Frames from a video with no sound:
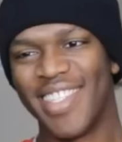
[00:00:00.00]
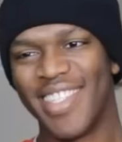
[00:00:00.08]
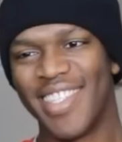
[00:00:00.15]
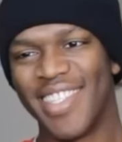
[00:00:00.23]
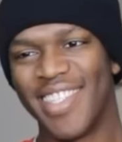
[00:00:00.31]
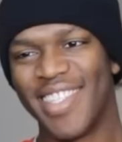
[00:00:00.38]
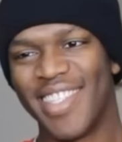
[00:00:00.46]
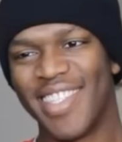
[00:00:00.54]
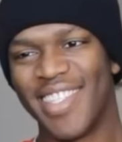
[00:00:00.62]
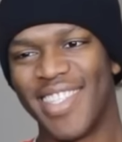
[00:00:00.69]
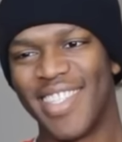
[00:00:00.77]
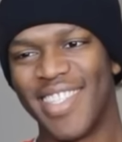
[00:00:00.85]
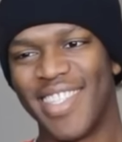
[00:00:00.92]

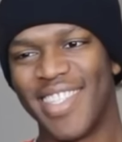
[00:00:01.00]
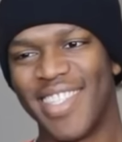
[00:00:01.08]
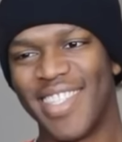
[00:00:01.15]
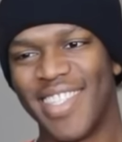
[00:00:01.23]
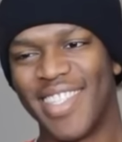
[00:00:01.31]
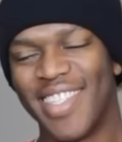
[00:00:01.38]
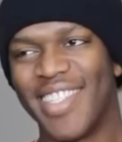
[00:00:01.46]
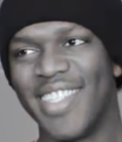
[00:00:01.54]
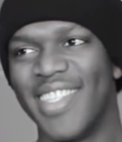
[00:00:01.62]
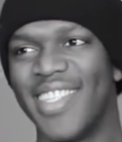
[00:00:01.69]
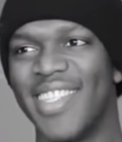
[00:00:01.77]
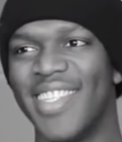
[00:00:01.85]
[no speech]